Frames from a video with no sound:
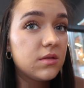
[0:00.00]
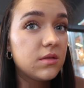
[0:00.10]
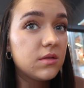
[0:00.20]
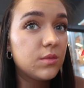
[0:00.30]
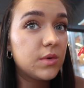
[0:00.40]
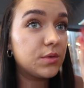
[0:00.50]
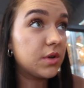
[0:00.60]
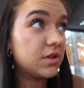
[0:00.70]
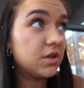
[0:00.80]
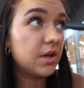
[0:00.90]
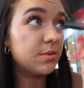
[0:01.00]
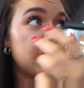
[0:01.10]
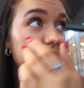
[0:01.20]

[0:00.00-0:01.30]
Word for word: So there was only two tables